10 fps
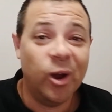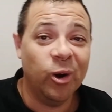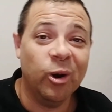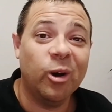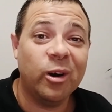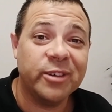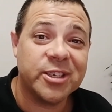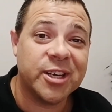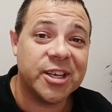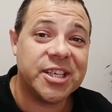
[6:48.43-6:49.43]
Law of
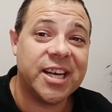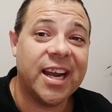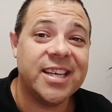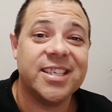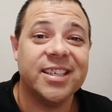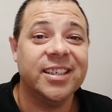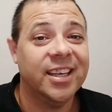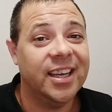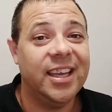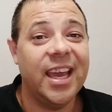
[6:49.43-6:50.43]
association.
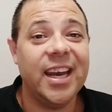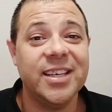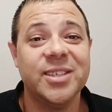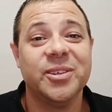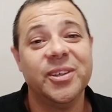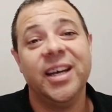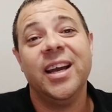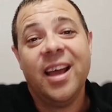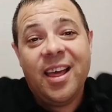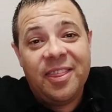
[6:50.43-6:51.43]
Get into it.